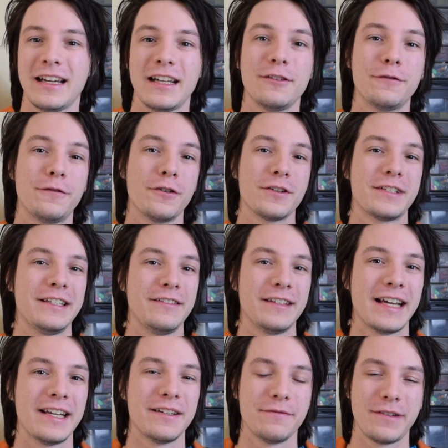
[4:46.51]
I look forward to seeing you
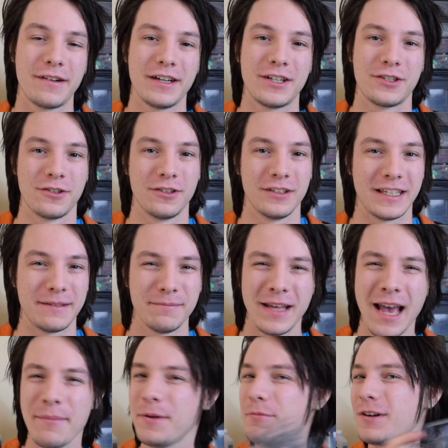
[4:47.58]
again very shortly.
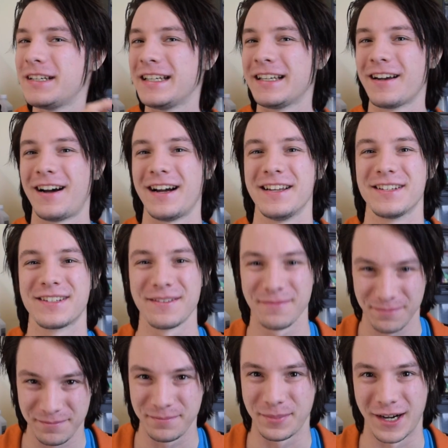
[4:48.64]
Happy printing, guys.
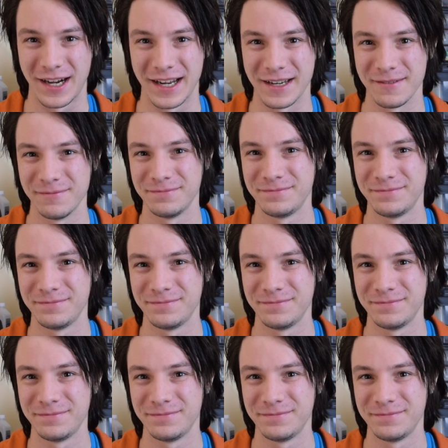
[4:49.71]
Bye.